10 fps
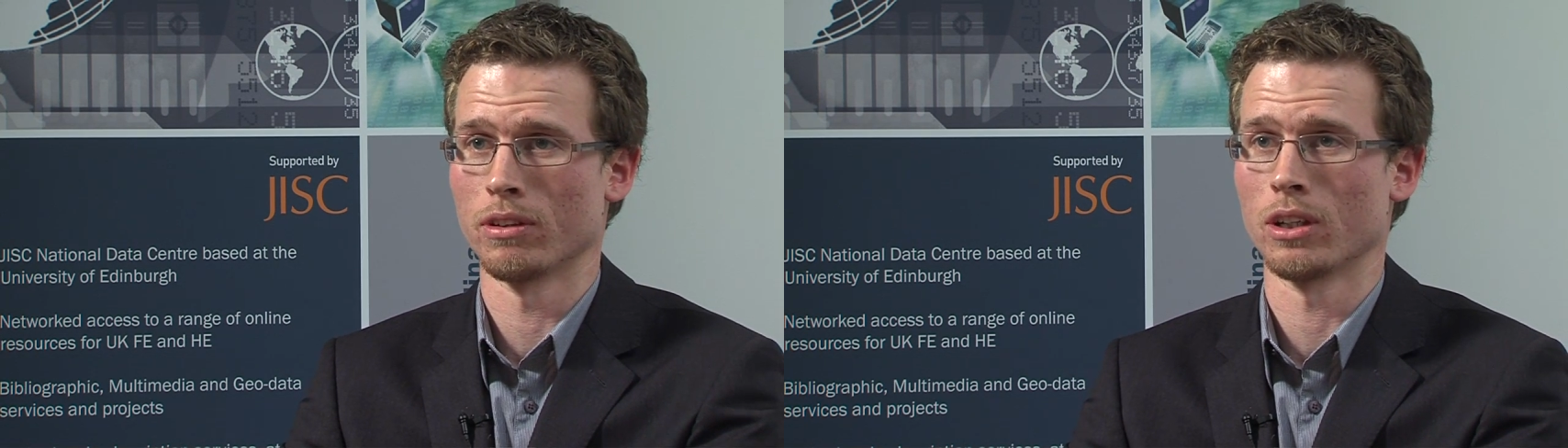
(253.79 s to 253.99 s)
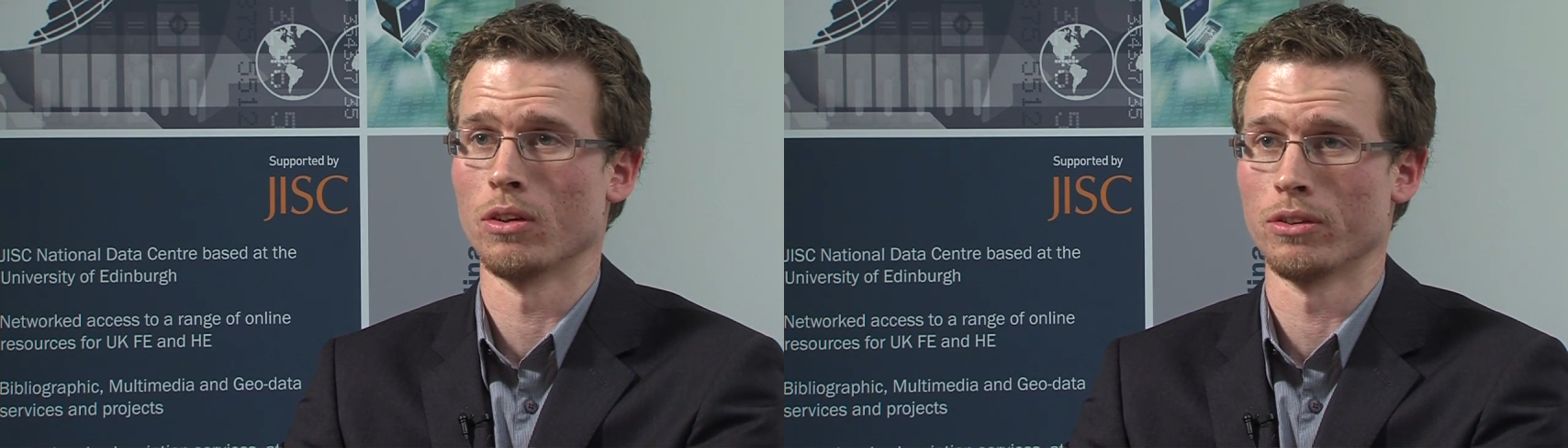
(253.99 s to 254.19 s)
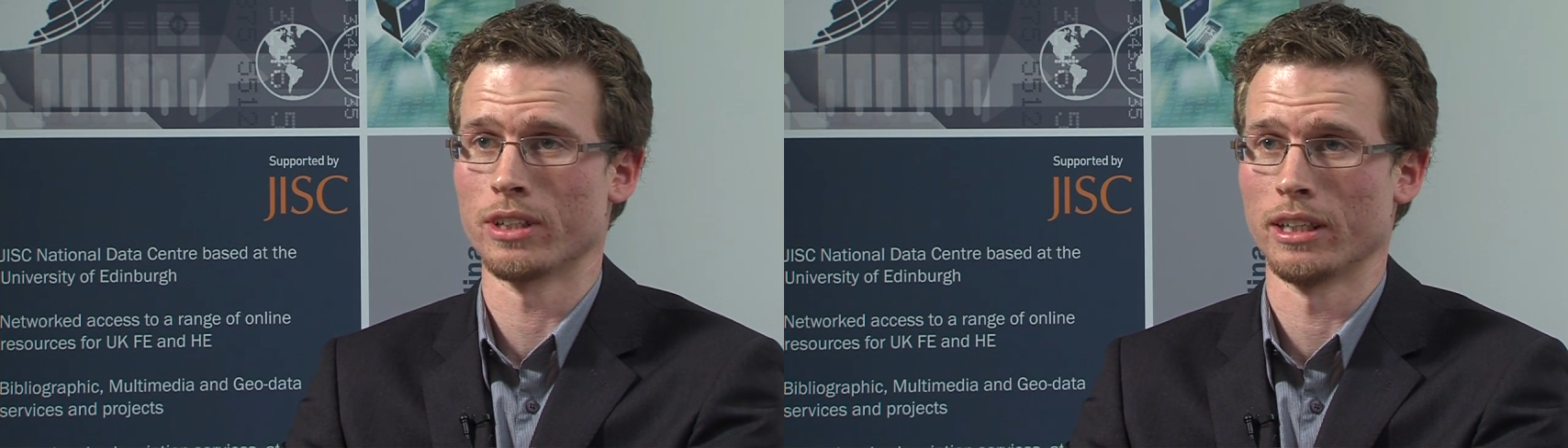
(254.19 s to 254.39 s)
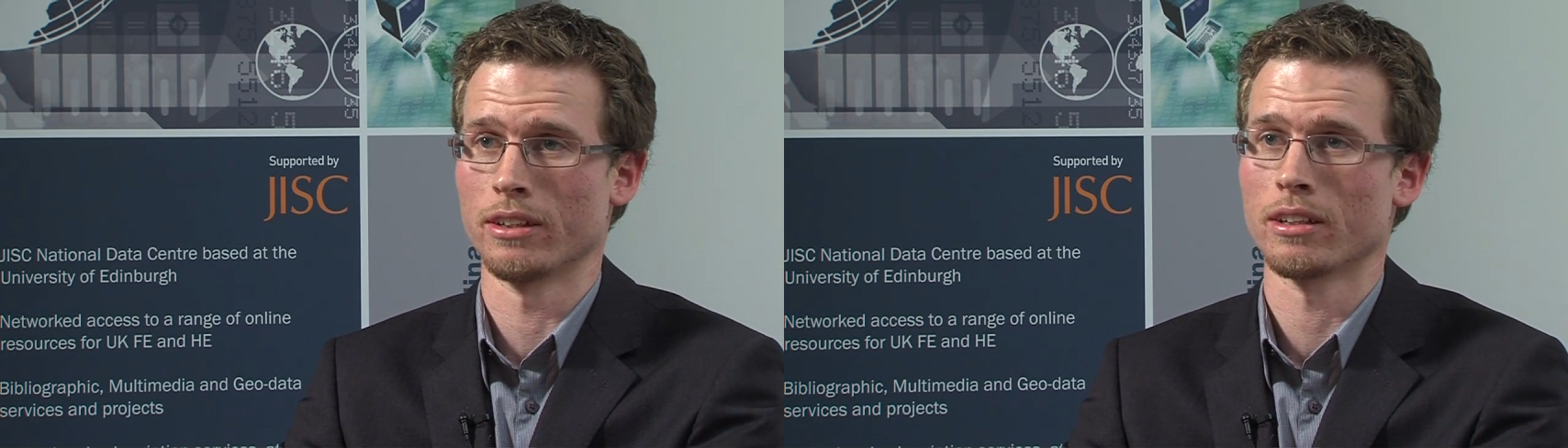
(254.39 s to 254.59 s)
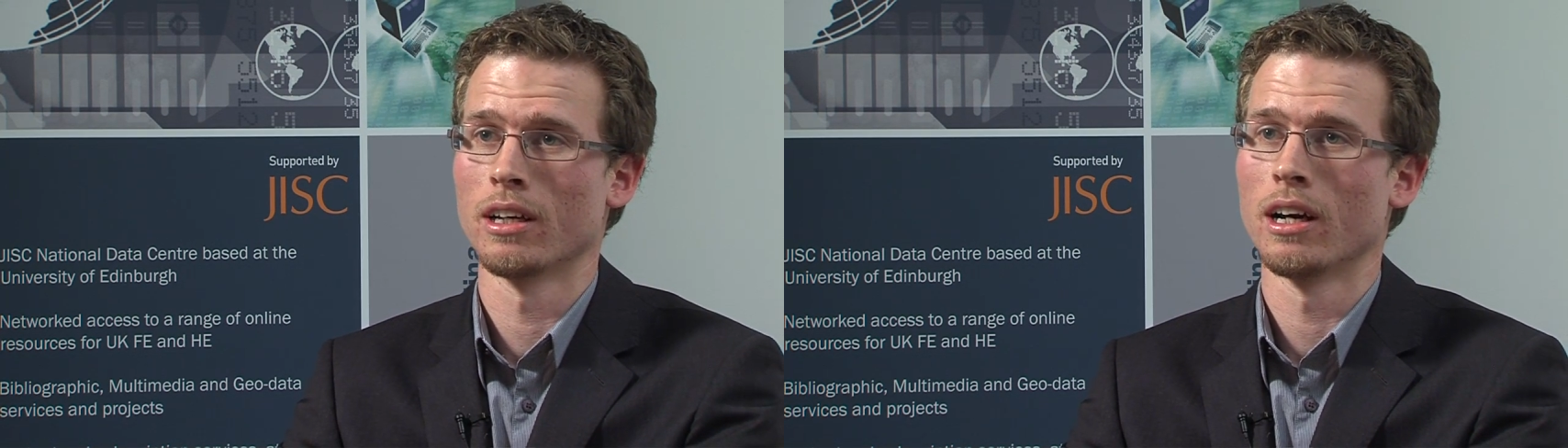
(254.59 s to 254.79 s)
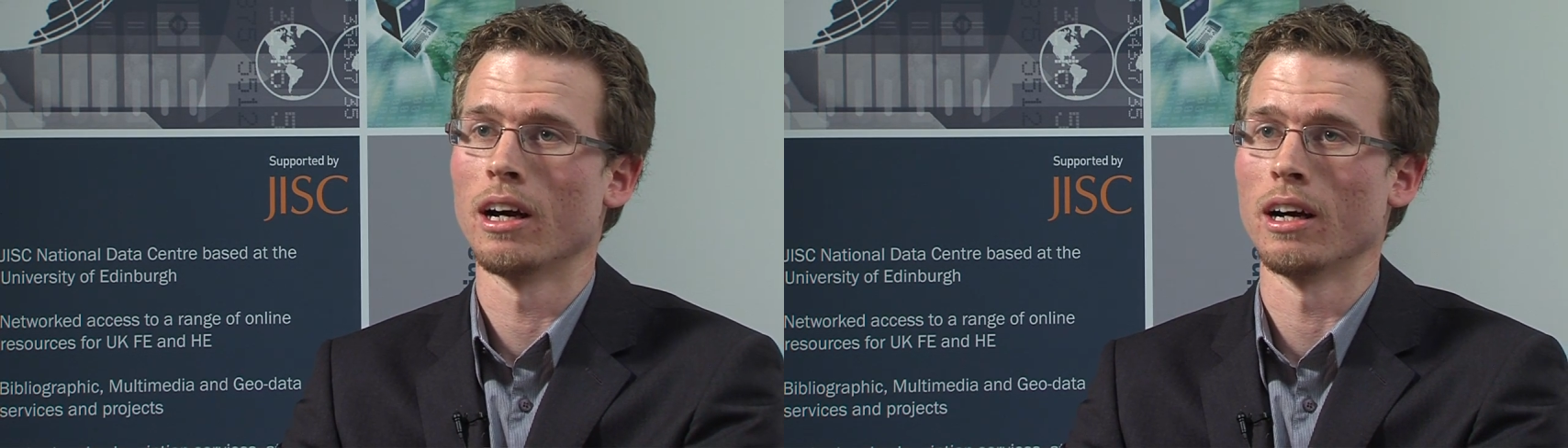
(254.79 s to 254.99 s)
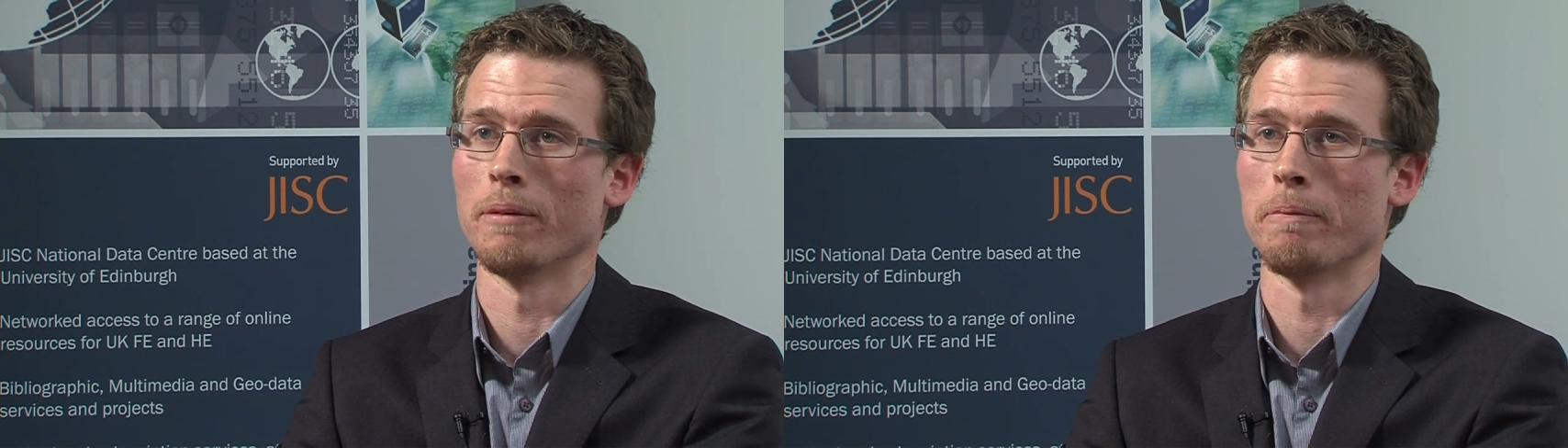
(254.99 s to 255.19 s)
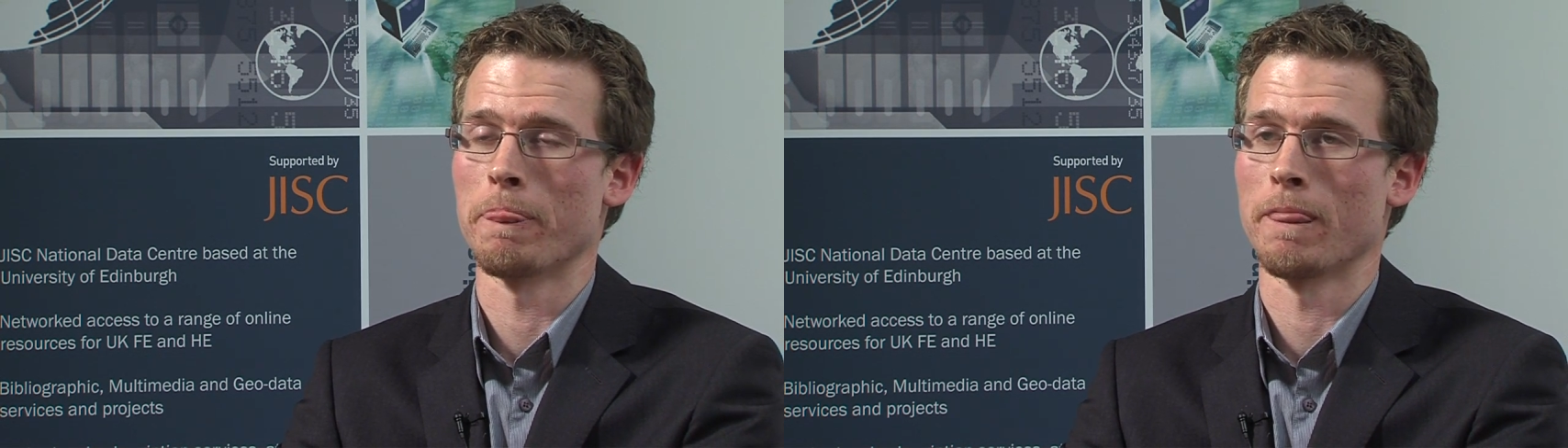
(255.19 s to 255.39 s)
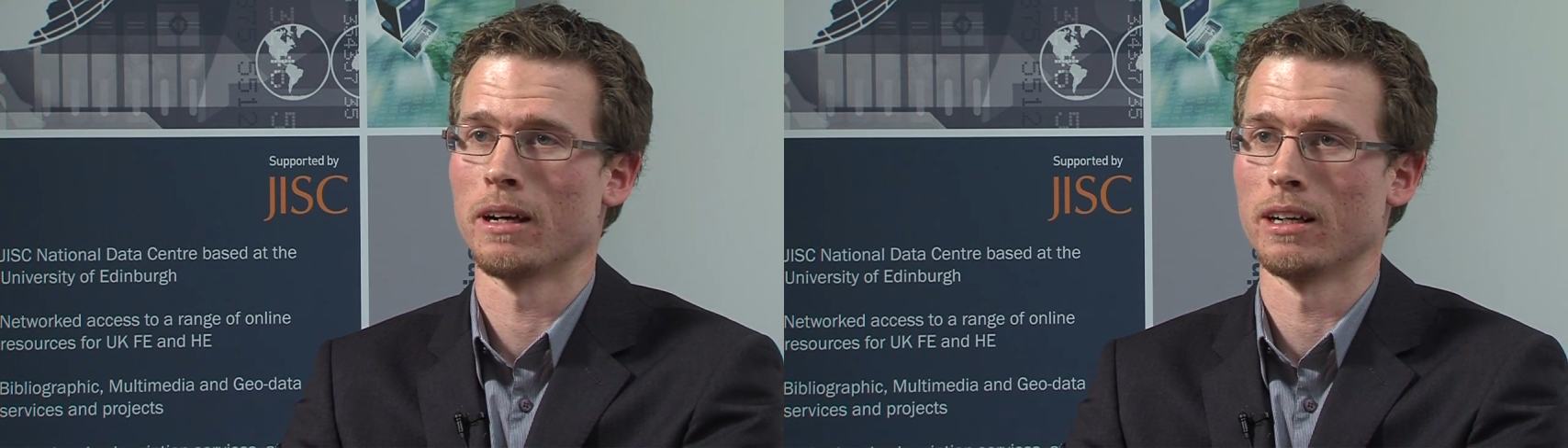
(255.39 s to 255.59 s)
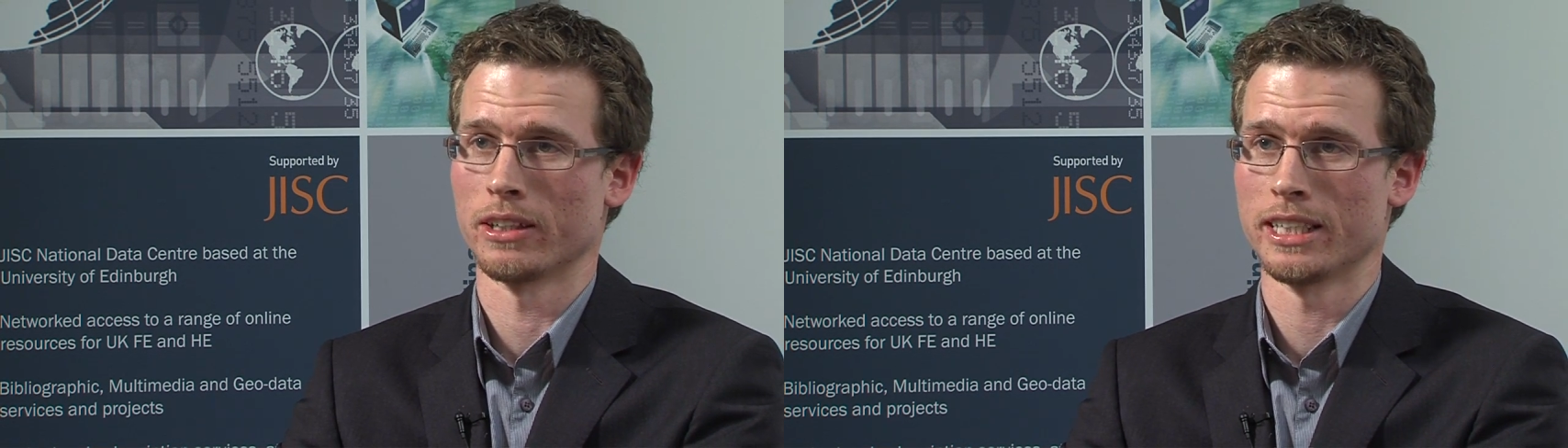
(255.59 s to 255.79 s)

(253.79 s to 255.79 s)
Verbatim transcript: content um, are